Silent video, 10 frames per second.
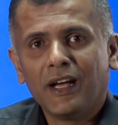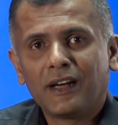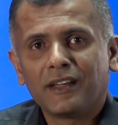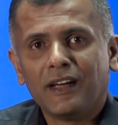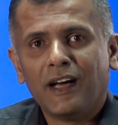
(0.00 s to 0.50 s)

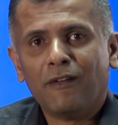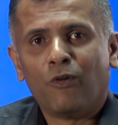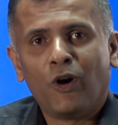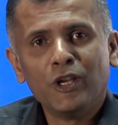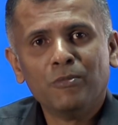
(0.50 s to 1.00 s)
at a
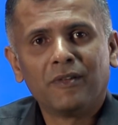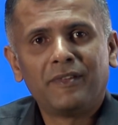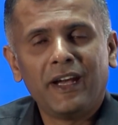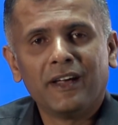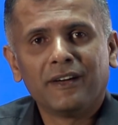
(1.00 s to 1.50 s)
volume of
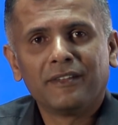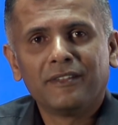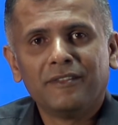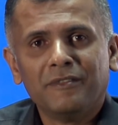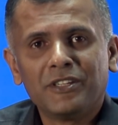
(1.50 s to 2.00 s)
data
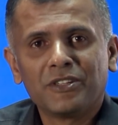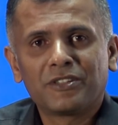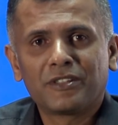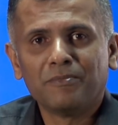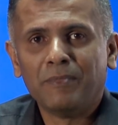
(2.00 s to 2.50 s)
which
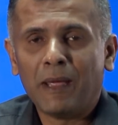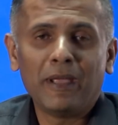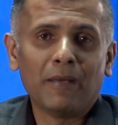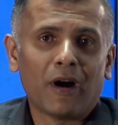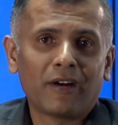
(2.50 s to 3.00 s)
is
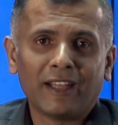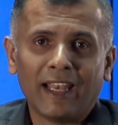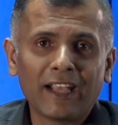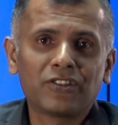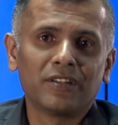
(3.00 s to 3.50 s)
maybe about an
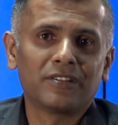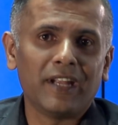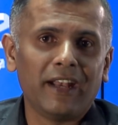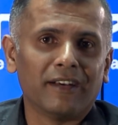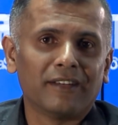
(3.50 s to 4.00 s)
elections
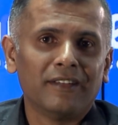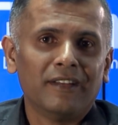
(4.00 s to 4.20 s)
data,